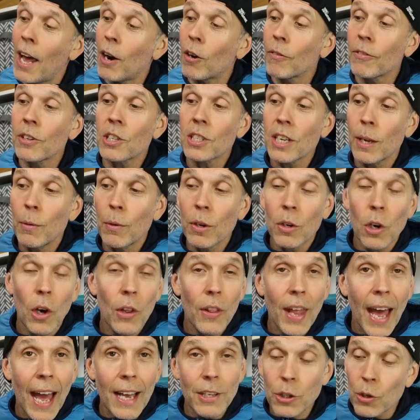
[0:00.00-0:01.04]
And obviously we've got
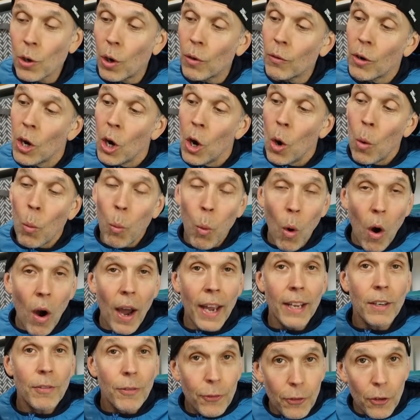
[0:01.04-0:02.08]
that sort of
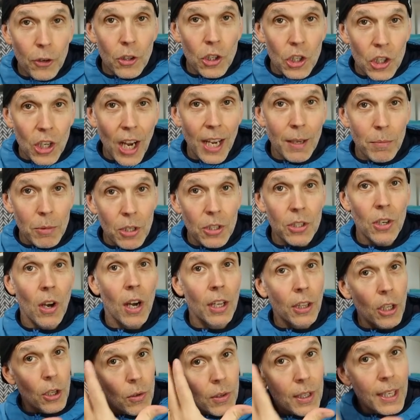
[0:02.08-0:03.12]
wide foot shape
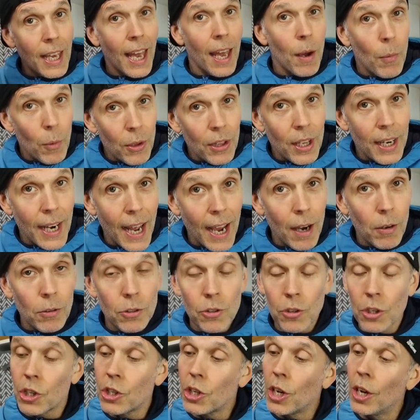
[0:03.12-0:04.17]
design that you get with an
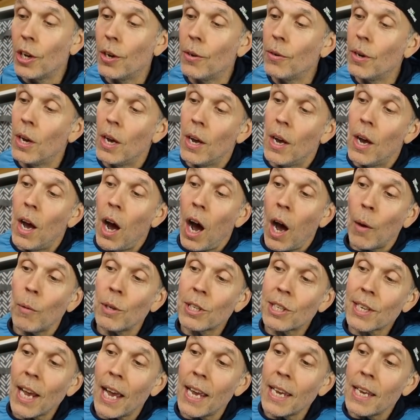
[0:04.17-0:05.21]
Altra shoe. I
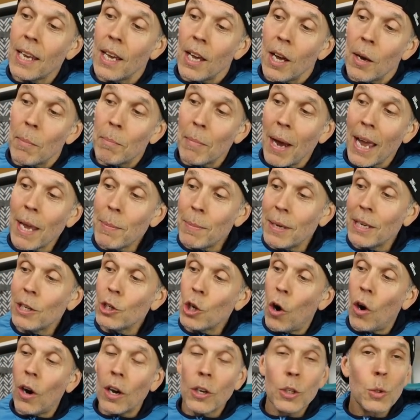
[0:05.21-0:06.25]
would say maybe
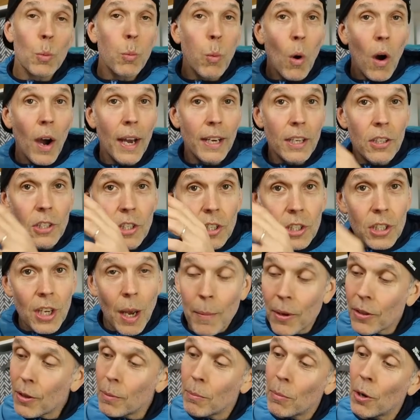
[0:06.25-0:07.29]
not as wide as
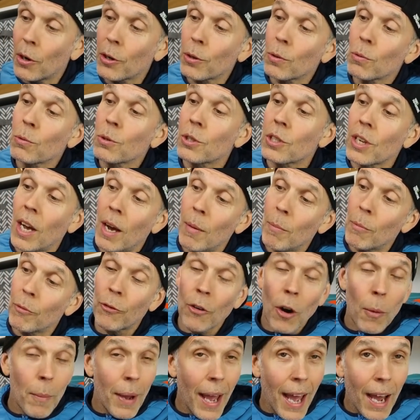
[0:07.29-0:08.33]
some of the models
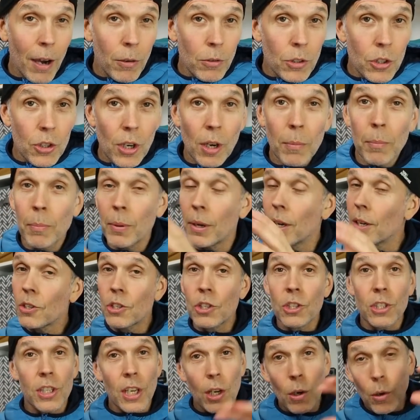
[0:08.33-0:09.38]
from Altra, but
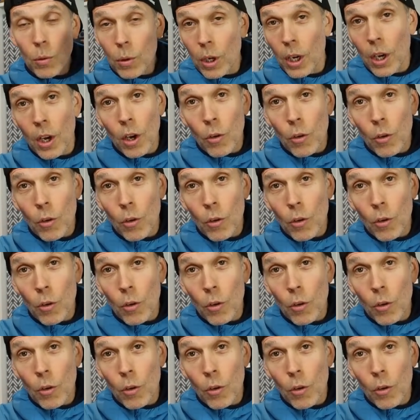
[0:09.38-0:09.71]
still